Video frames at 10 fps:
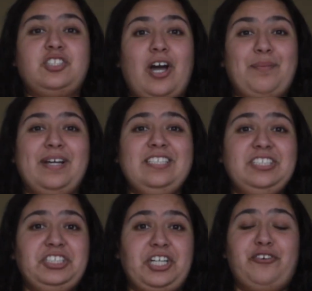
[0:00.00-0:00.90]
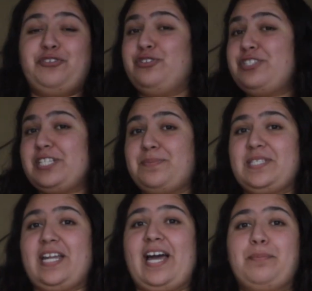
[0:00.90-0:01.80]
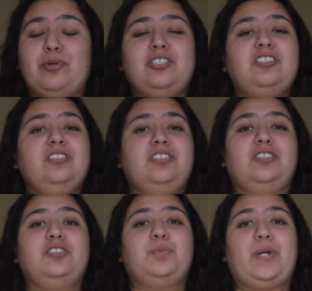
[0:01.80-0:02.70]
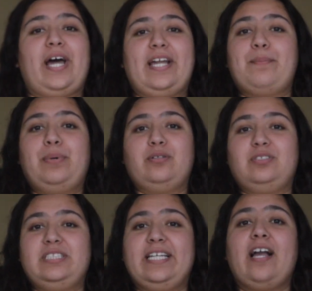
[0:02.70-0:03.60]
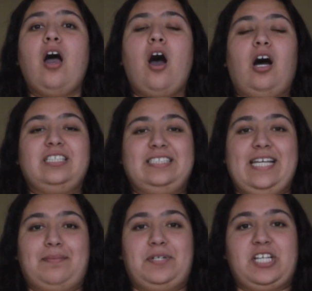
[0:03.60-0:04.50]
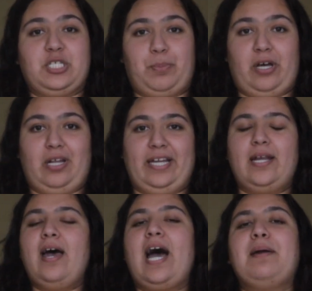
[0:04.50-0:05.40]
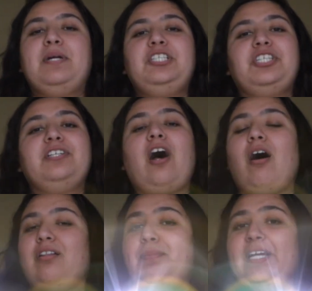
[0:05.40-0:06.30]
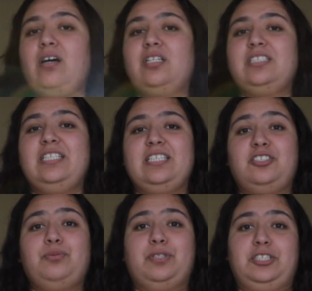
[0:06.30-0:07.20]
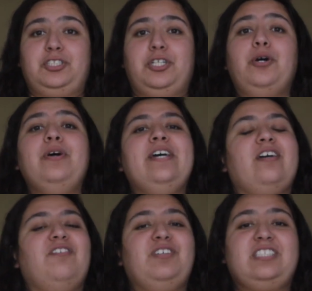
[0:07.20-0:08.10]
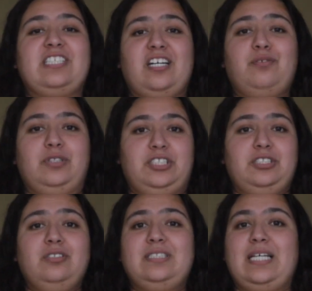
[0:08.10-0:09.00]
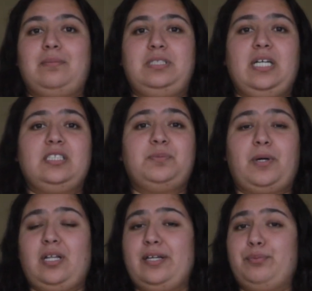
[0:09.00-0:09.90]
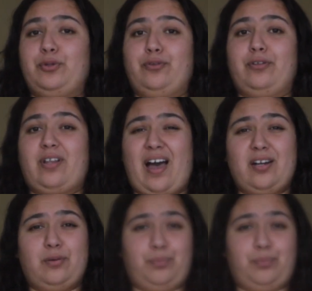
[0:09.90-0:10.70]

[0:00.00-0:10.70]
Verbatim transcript: So I wanted to share a few tips that I personally use when I am posting on Snapchat Spotlight. I make sure that all of my content is original. If it's not original, Snapchat Spotlight will not